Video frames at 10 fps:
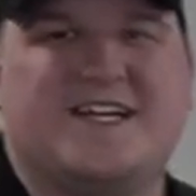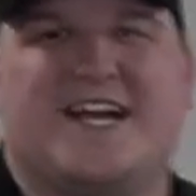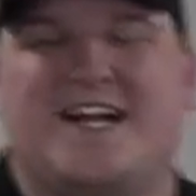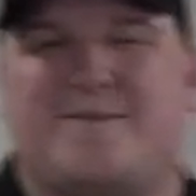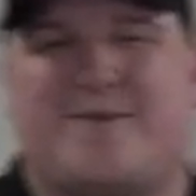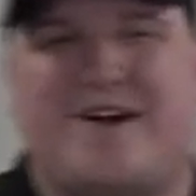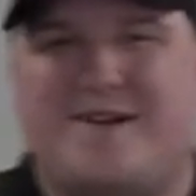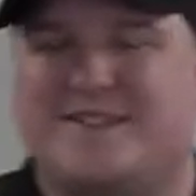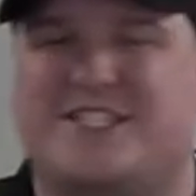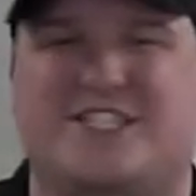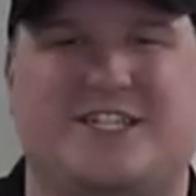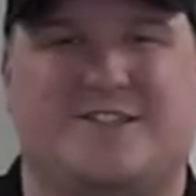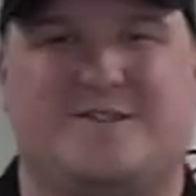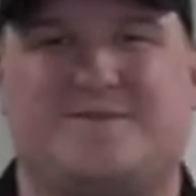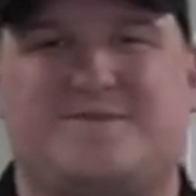and I promise
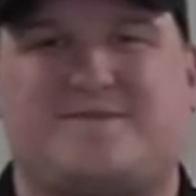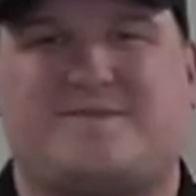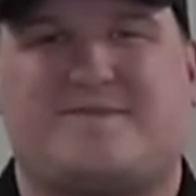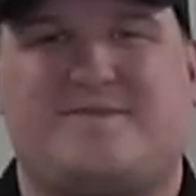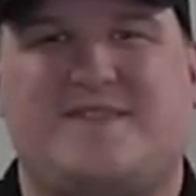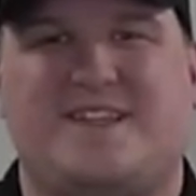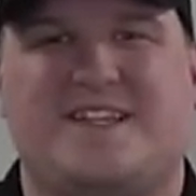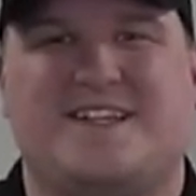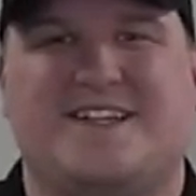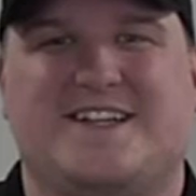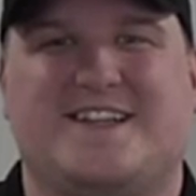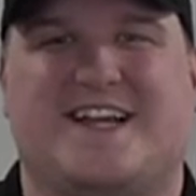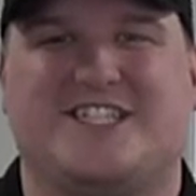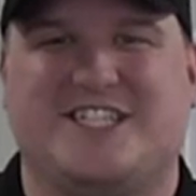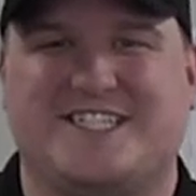you
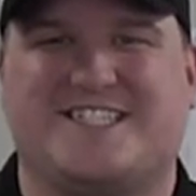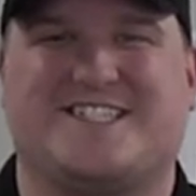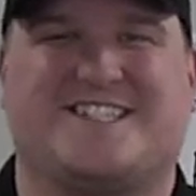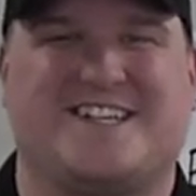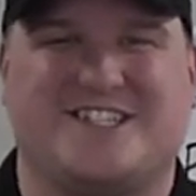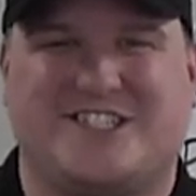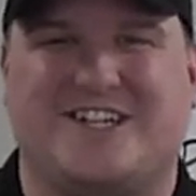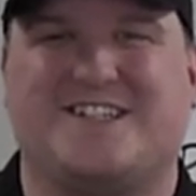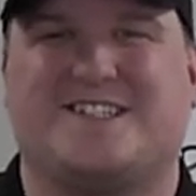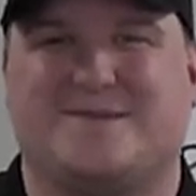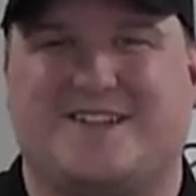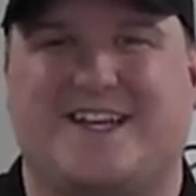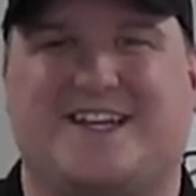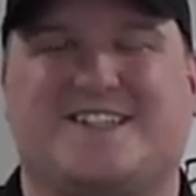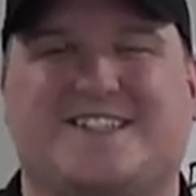that Jesus is going to show you some
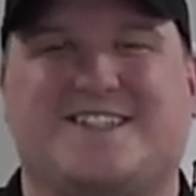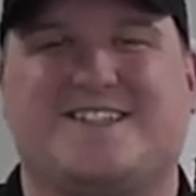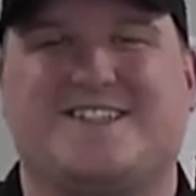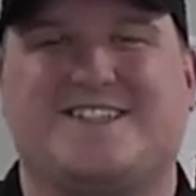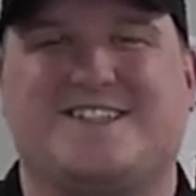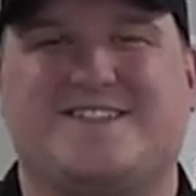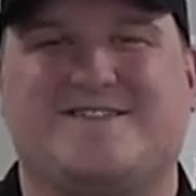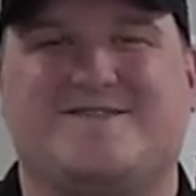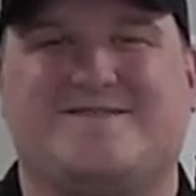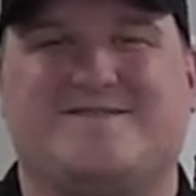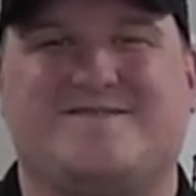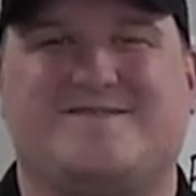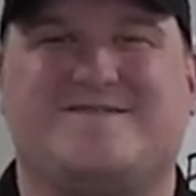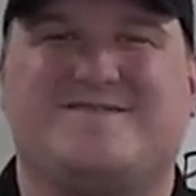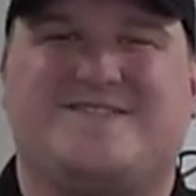things.
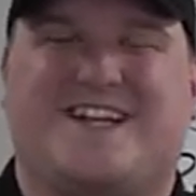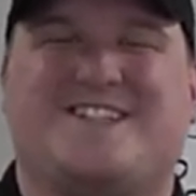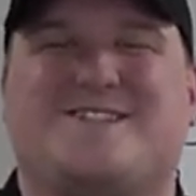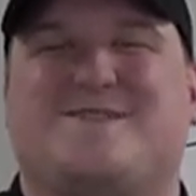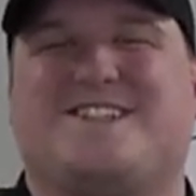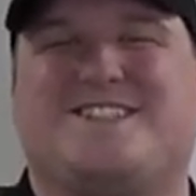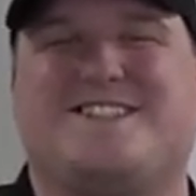Thank you so much.